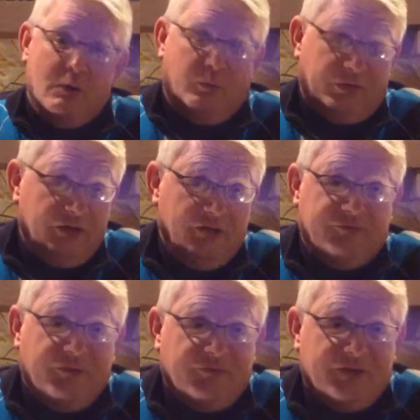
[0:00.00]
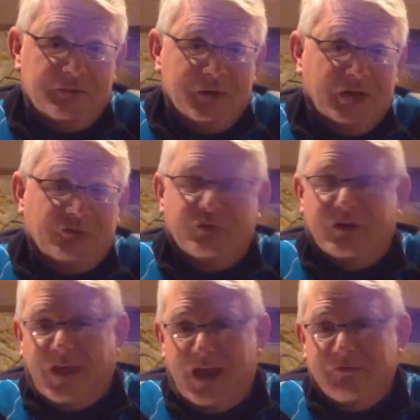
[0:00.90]
Within 15 minutes, you
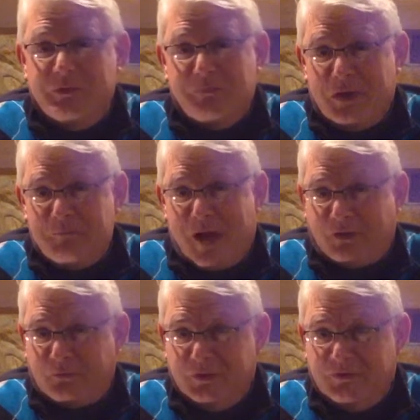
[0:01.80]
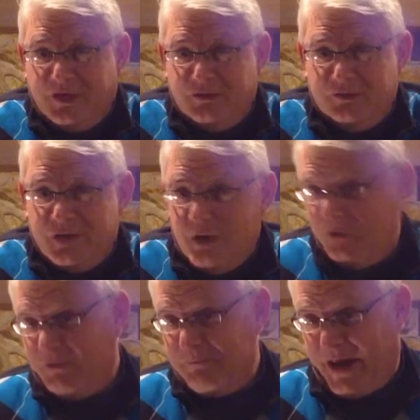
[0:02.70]
have every big box retailer
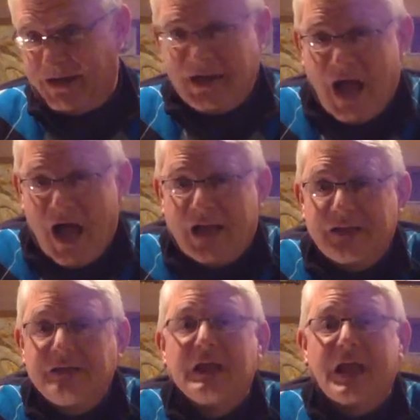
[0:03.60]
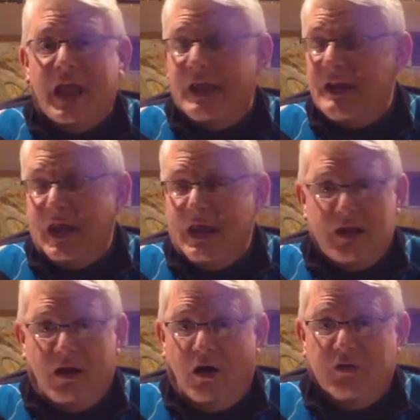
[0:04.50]
known to mankind
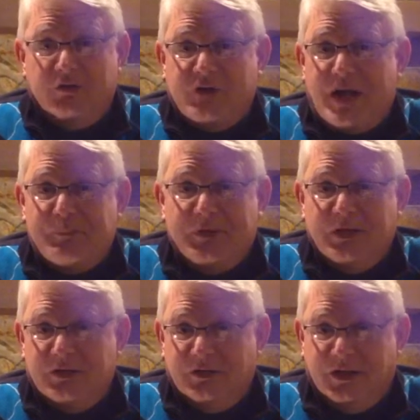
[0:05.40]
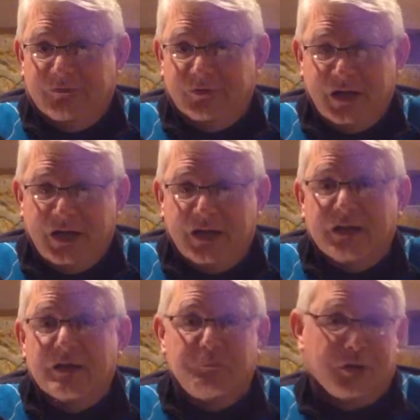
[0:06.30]
and all the shopping that you'll ever
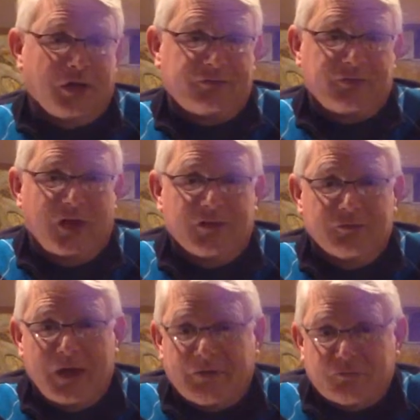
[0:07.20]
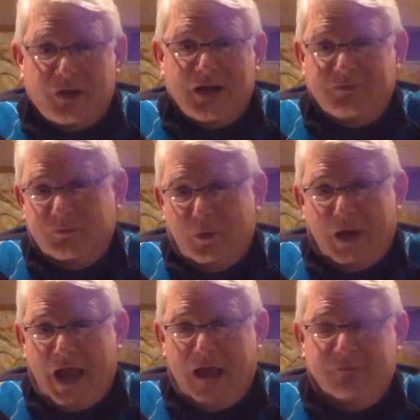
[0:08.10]
need, plus all the restaurants and
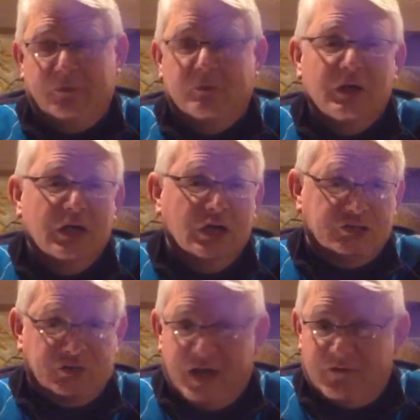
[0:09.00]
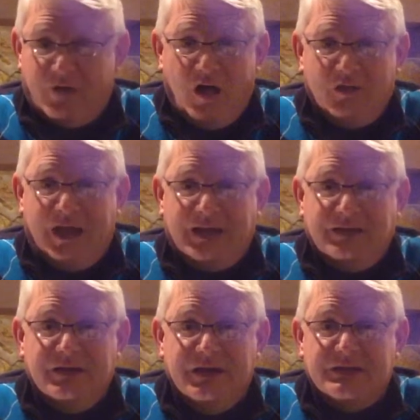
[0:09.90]
what have you. So you have all
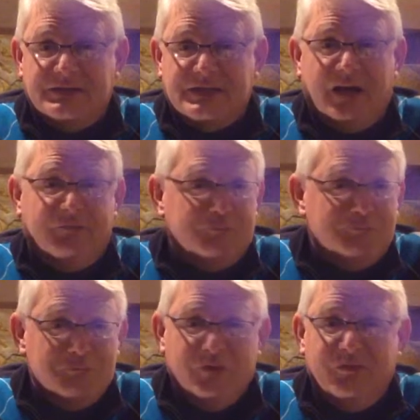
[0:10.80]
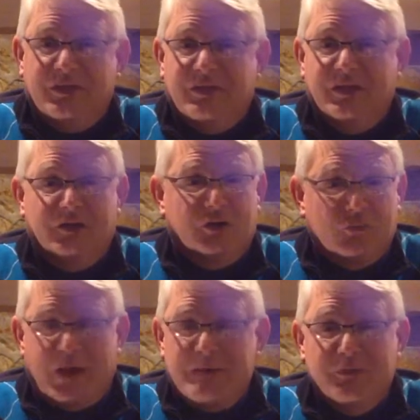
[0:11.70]
that neat stuff, movie theater,
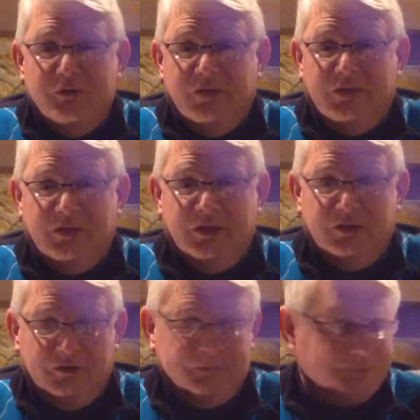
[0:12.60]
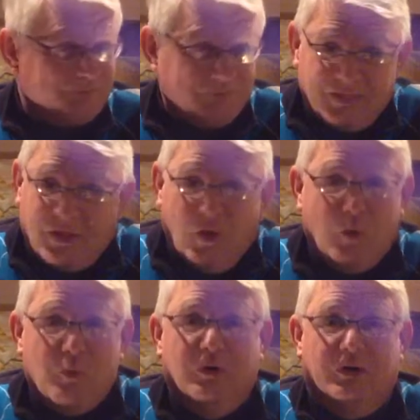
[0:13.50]
great movie theater, the
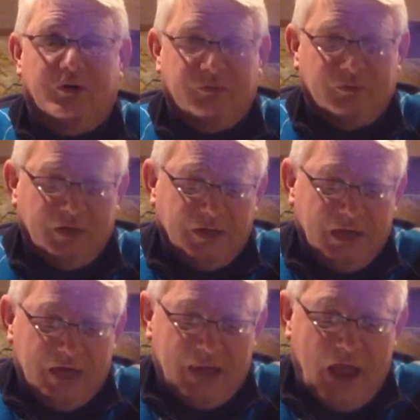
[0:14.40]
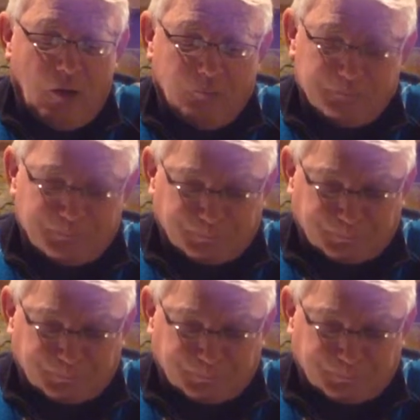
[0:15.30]
whole works. Now,